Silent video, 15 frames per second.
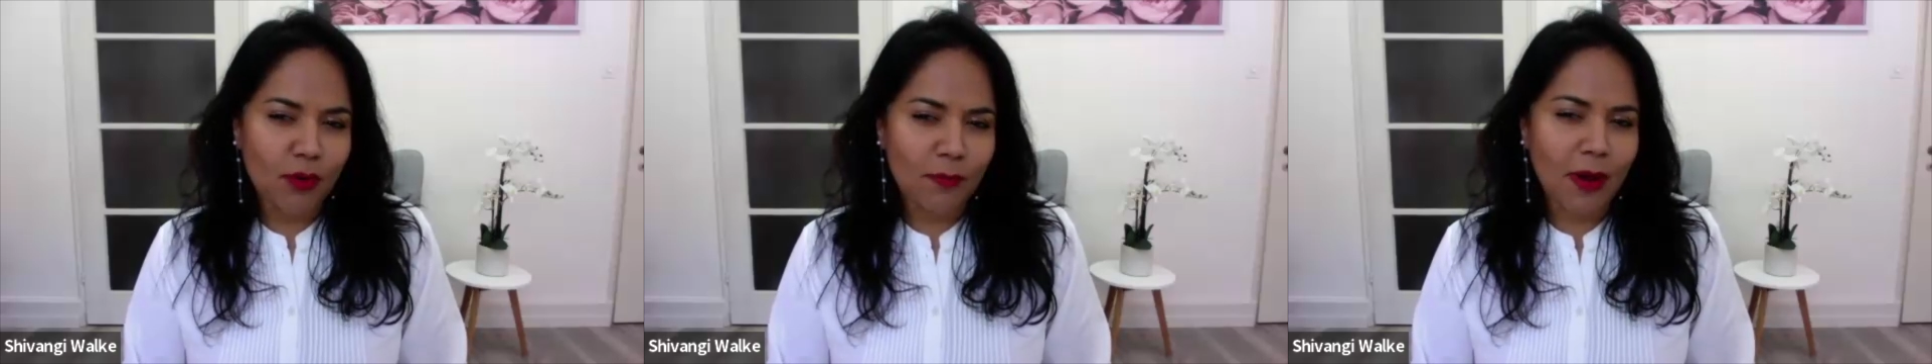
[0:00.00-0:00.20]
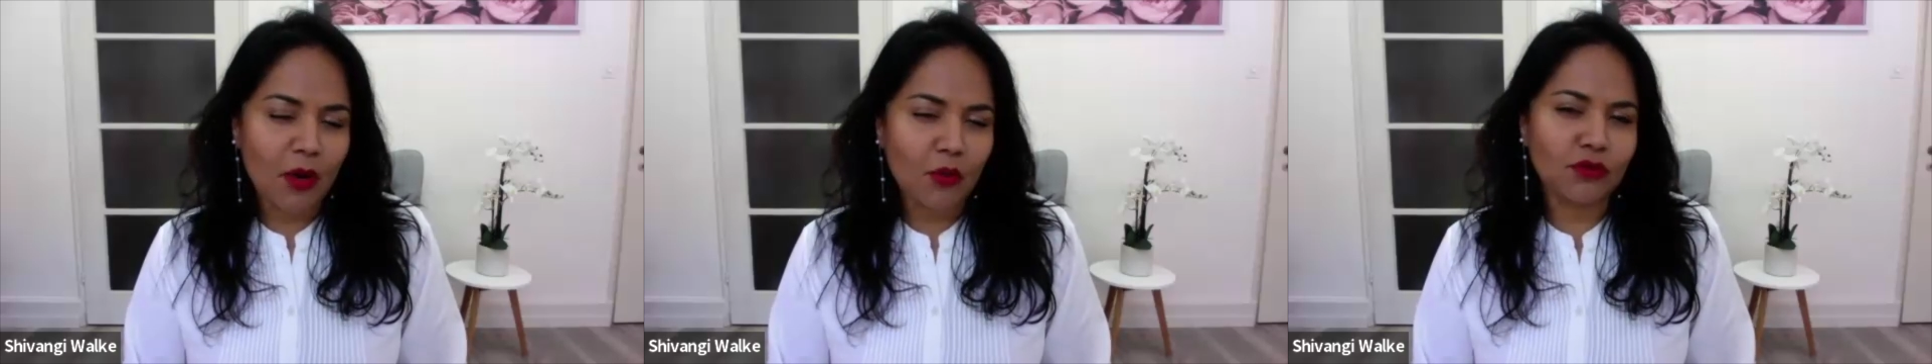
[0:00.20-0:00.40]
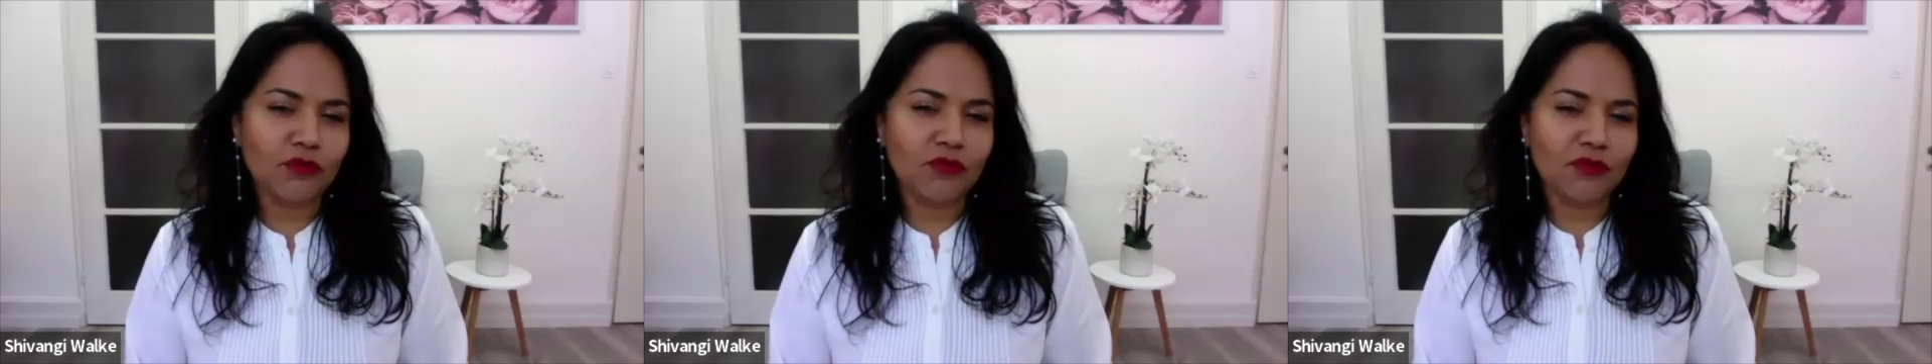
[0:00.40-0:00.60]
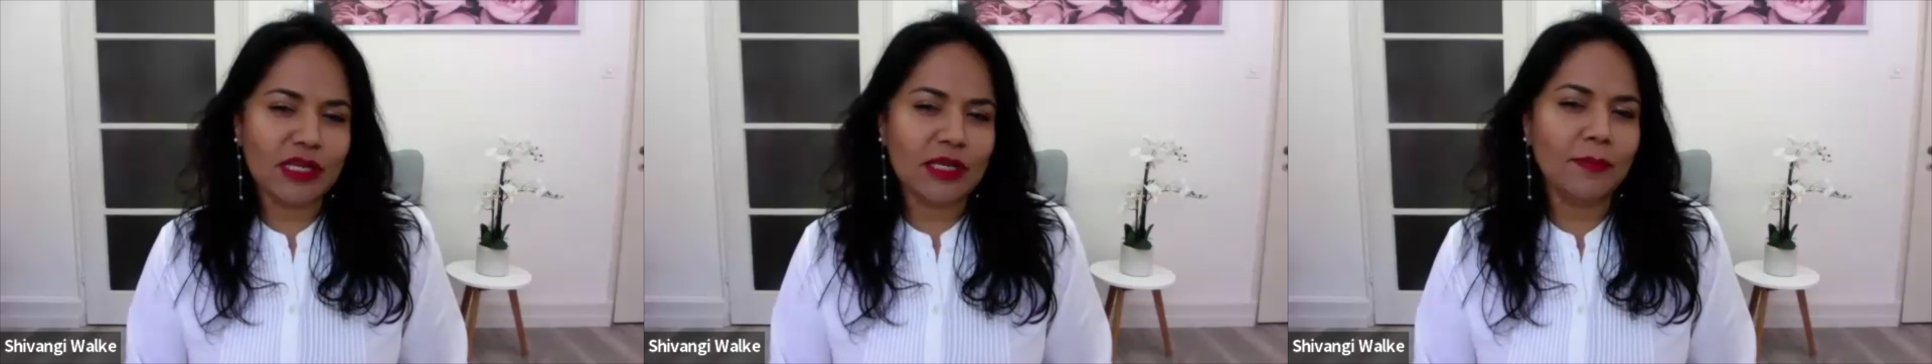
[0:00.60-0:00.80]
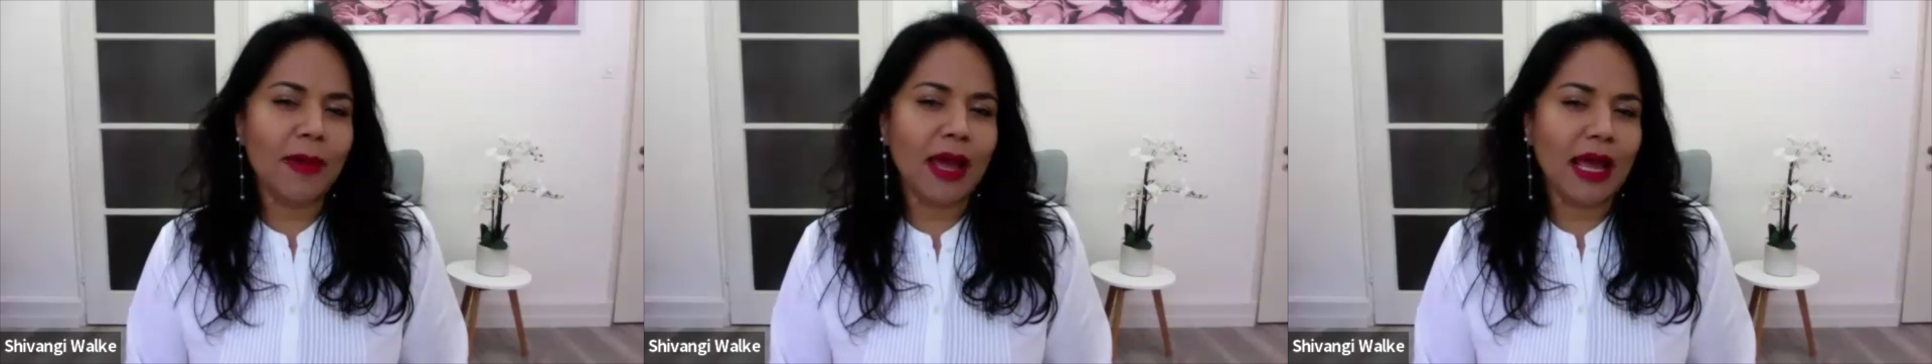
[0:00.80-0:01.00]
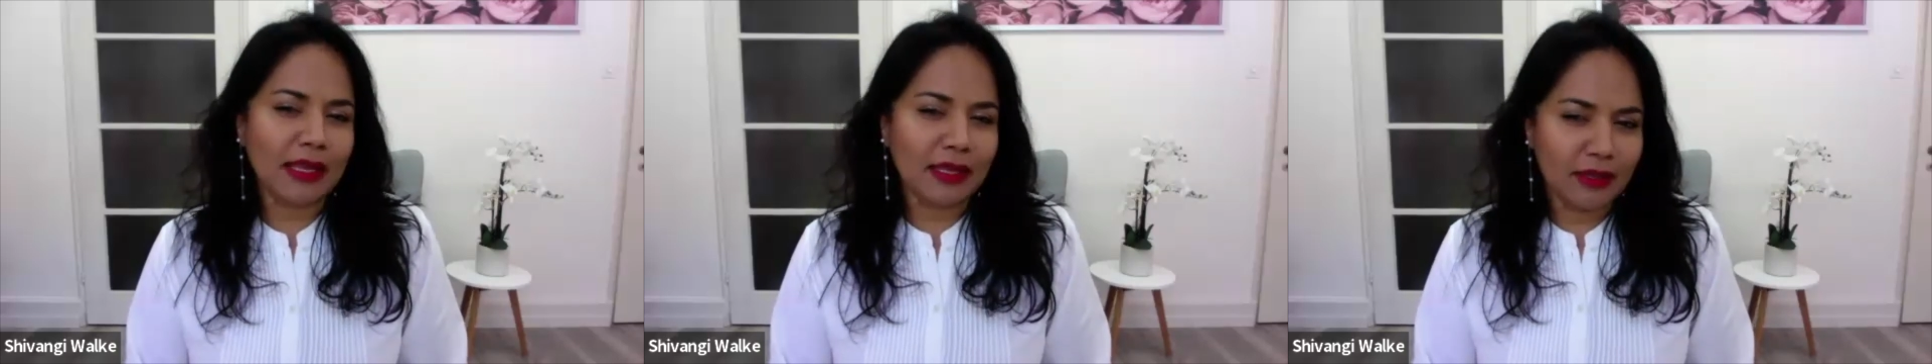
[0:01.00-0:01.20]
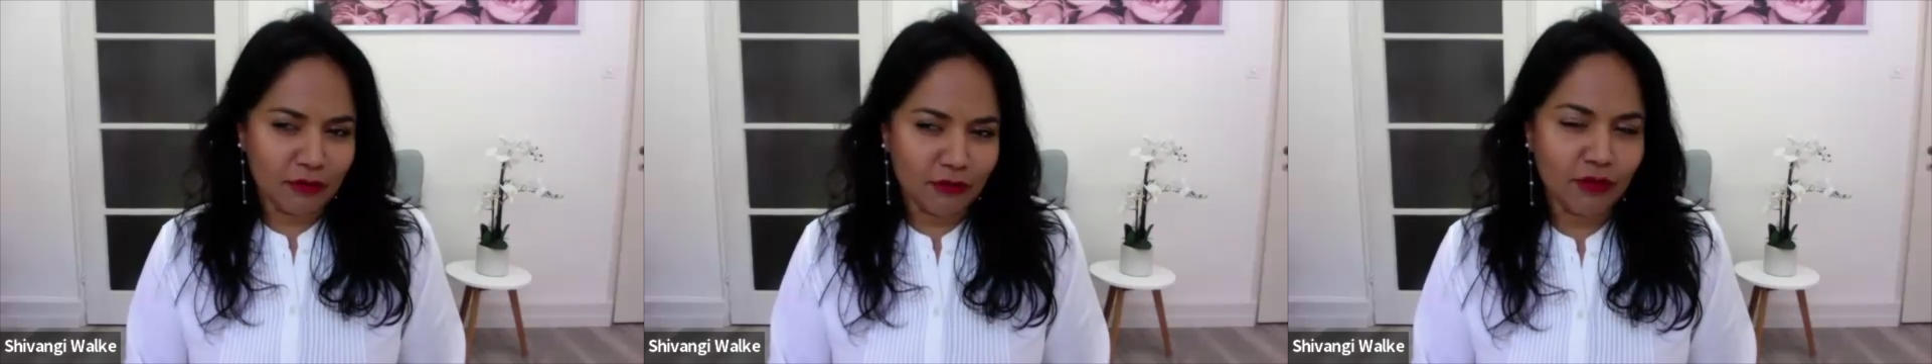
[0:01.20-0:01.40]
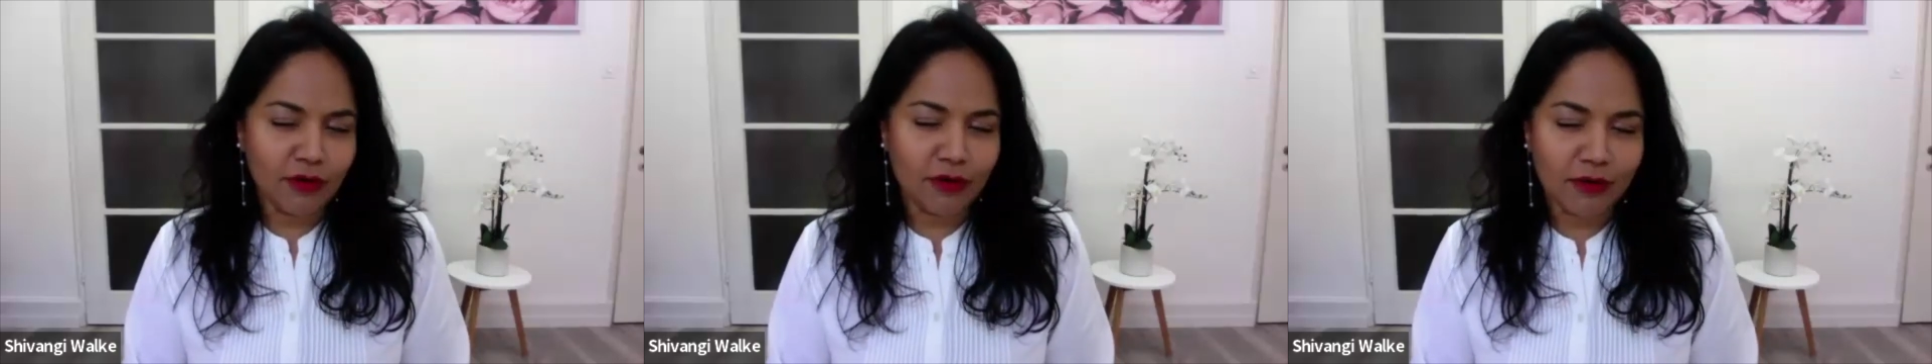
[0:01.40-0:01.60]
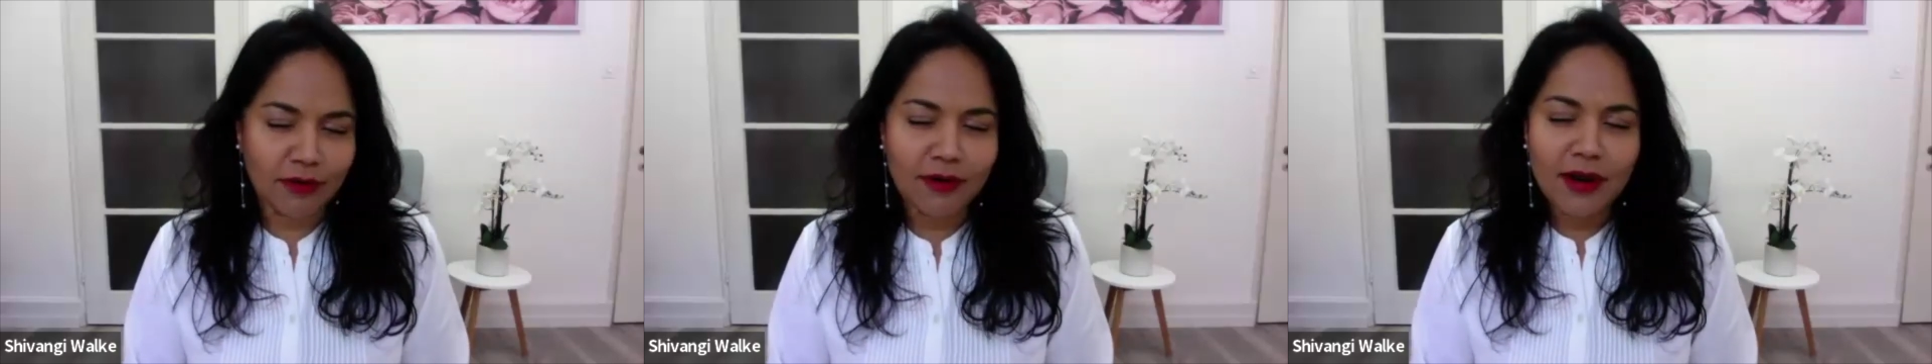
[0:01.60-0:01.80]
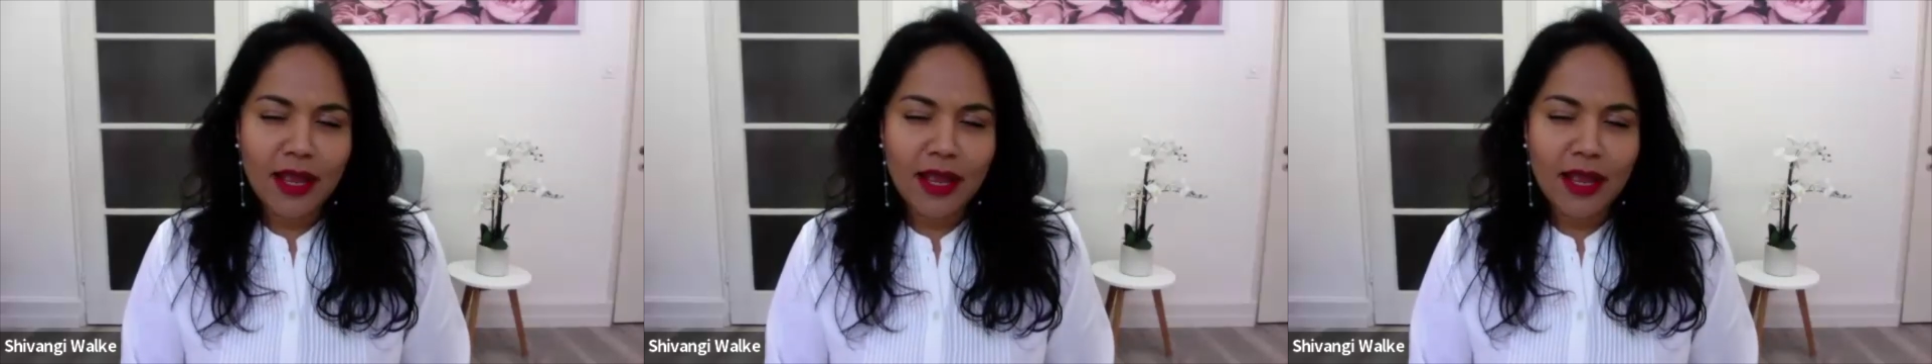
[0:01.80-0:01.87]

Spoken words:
about the feedback giver.